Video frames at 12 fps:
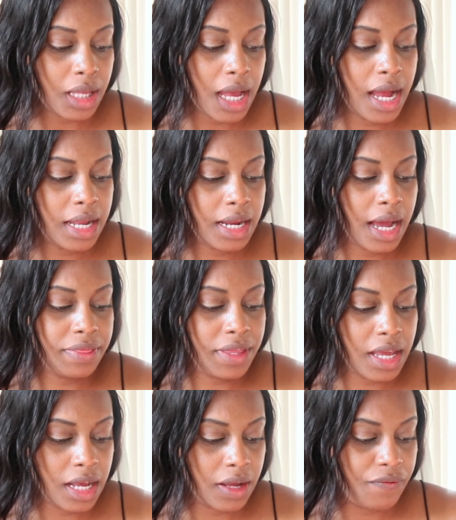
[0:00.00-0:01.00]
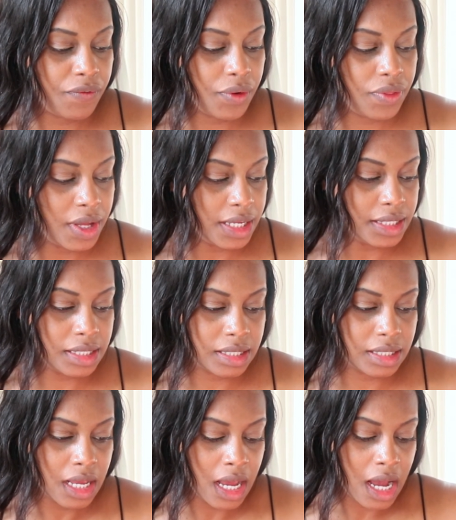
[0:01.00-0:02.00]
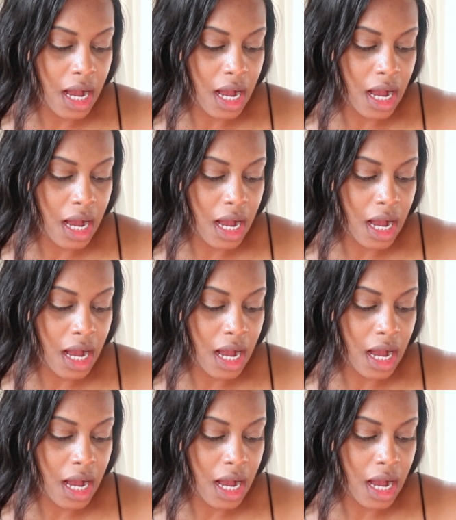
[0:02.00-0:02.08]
And I think for this,